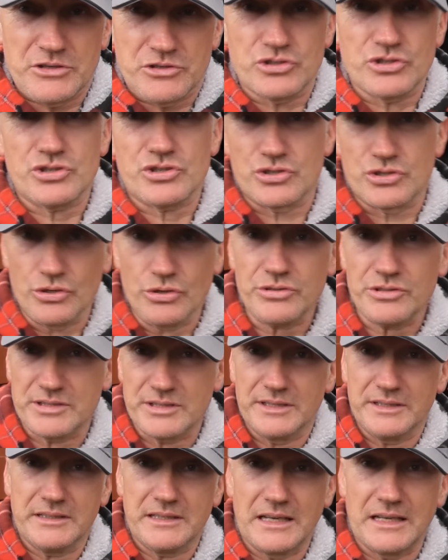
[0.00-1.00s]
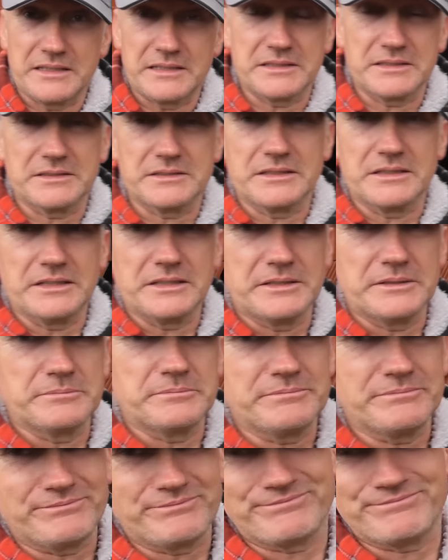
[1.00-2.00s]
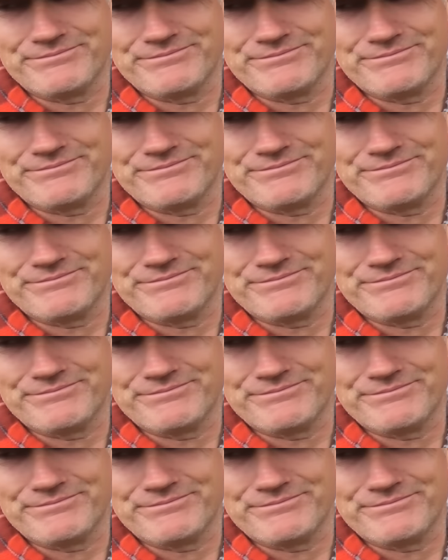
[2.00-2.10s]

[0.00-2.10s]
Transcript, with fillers: Just gutted that I didn't um,